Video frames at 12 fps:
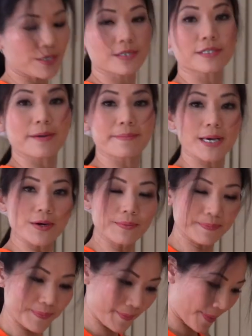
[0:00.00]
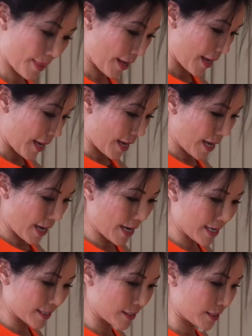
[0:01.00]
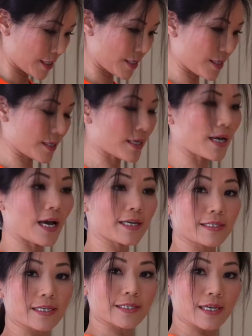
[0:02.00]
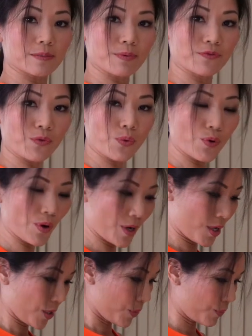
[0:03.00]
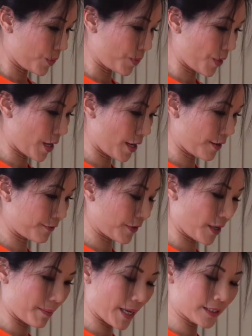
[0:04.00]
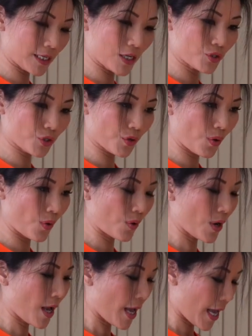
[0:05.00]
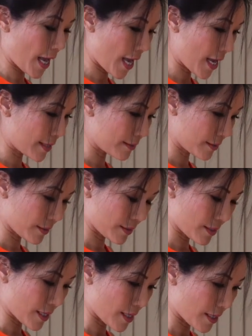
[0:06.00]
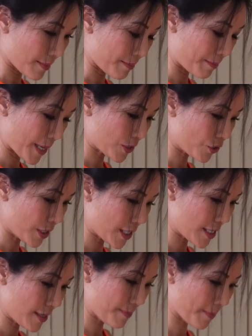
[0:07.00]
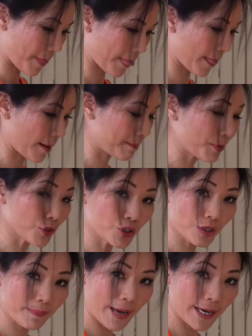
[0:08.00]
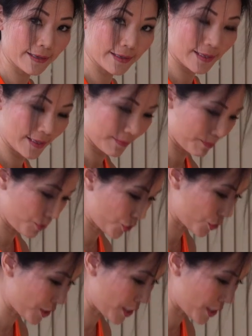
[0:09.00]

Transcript: dumbbell. And as I said before, we will have engage your core and bend your knee, push your